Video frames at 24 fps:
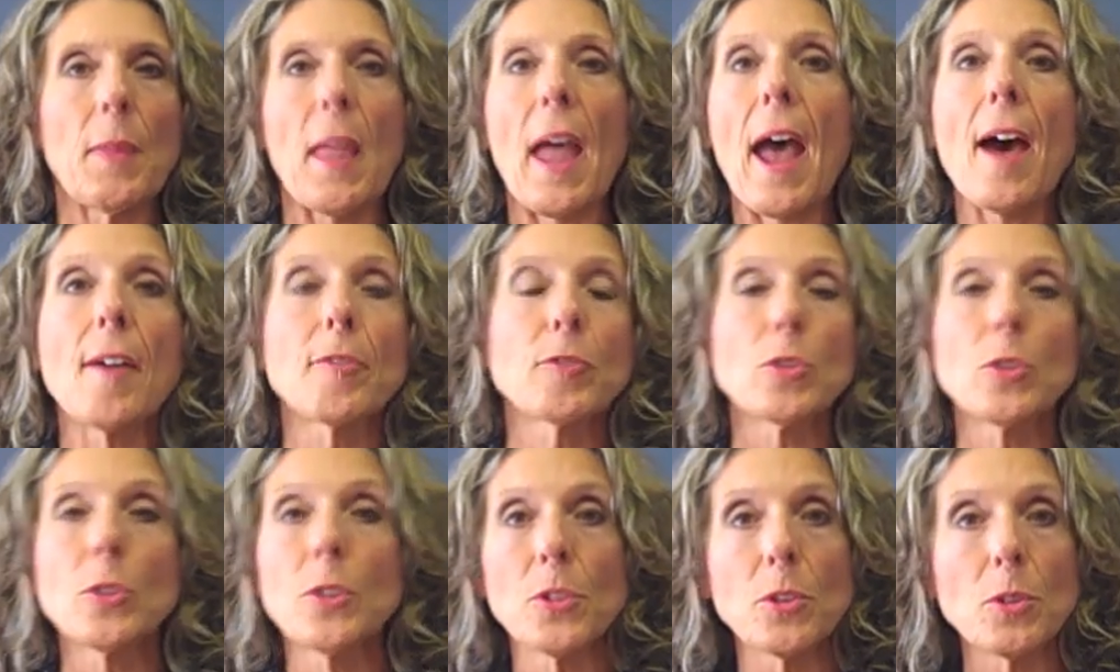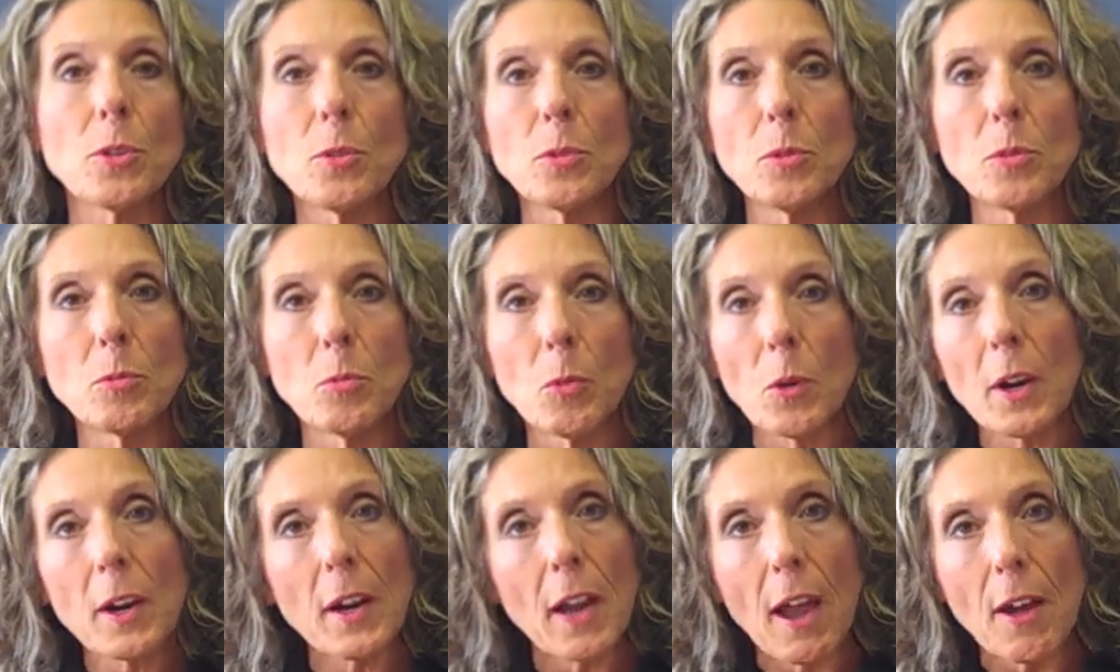after you
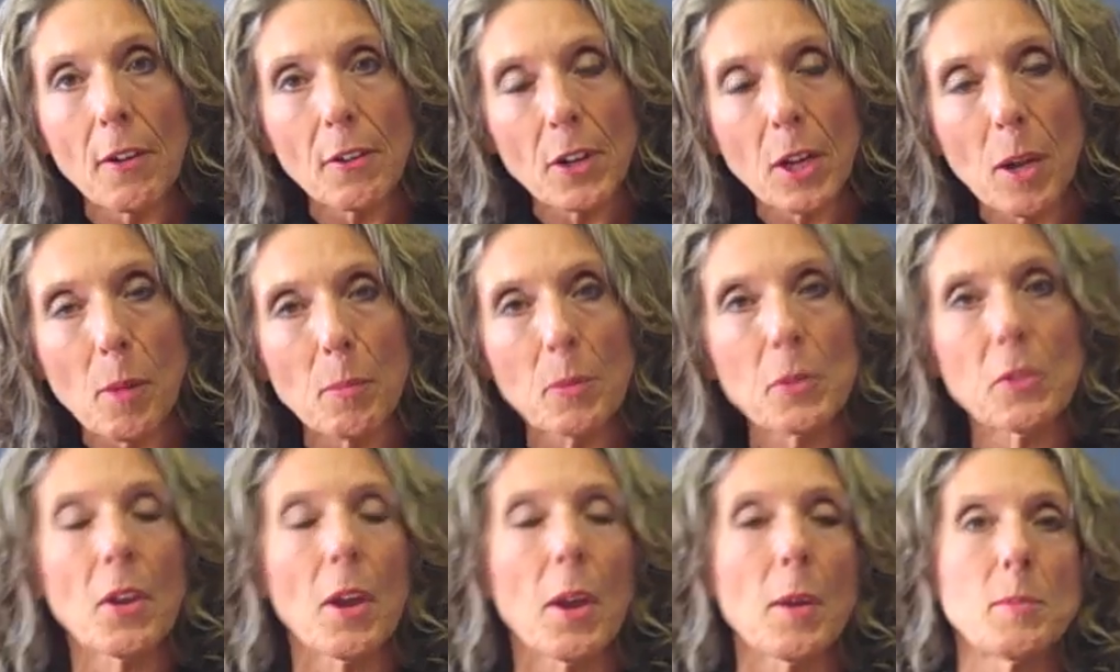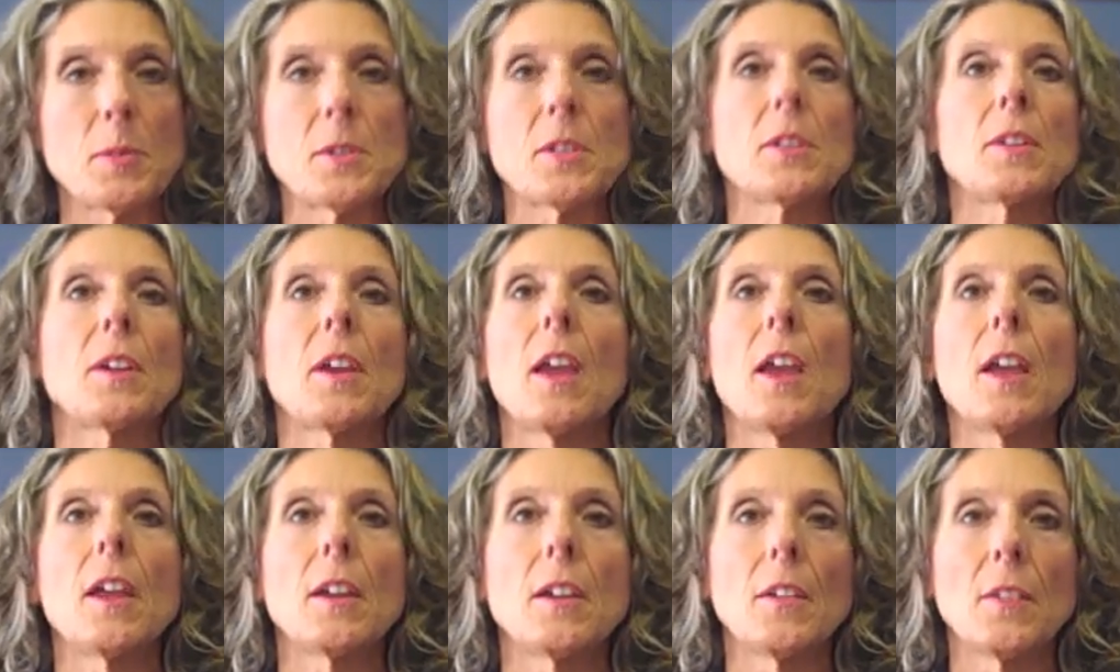work out a couple times a
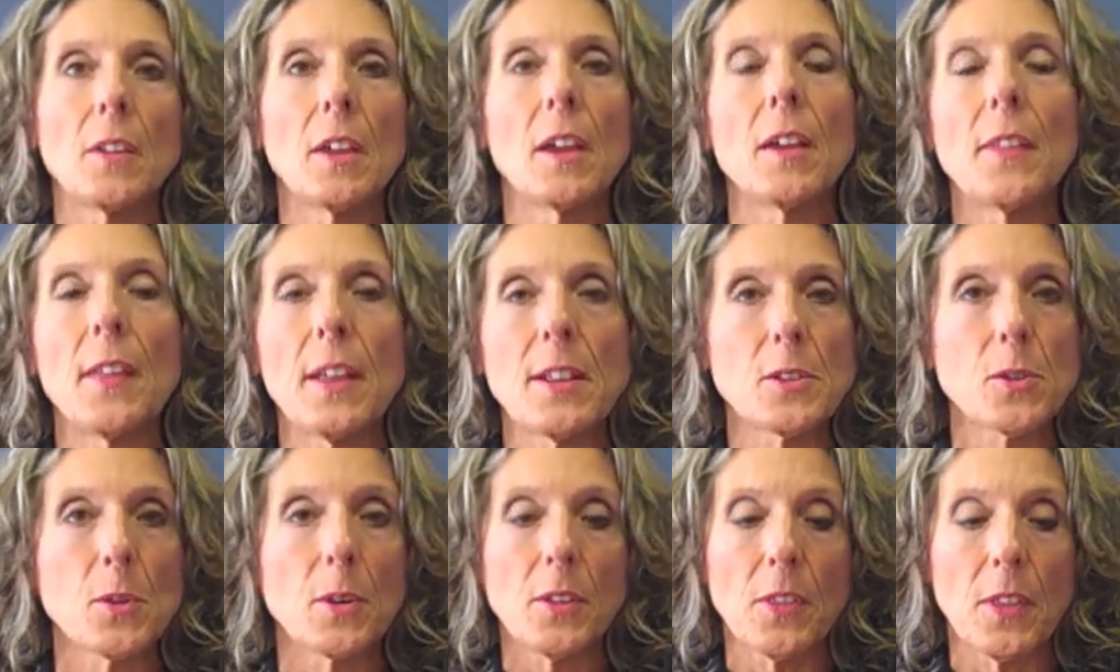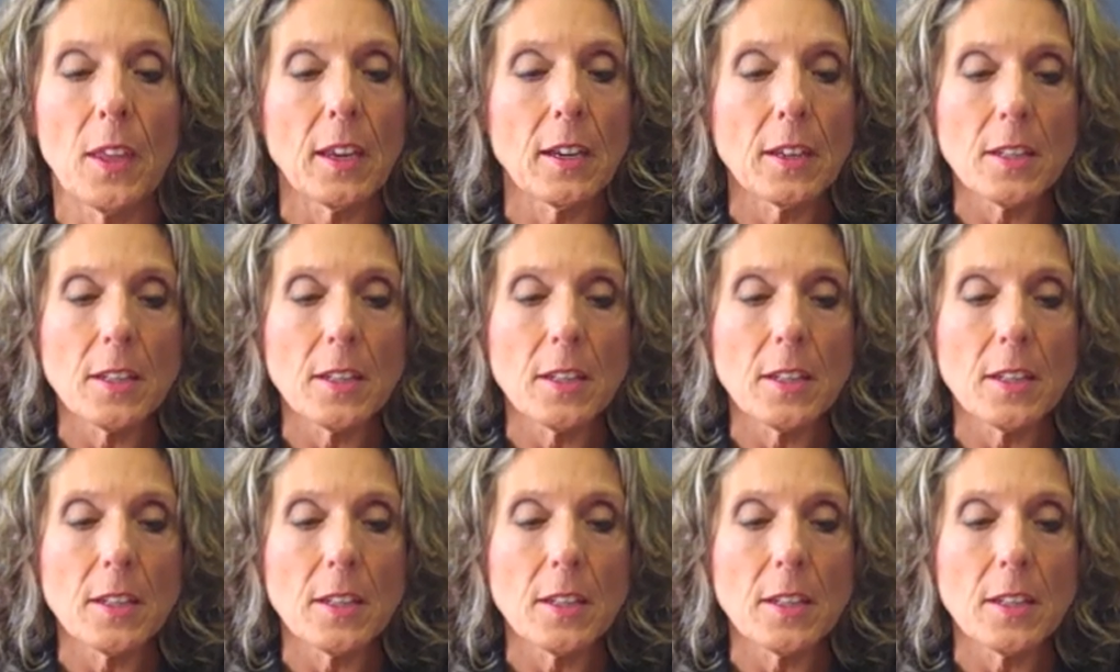day and, and that sort of thing.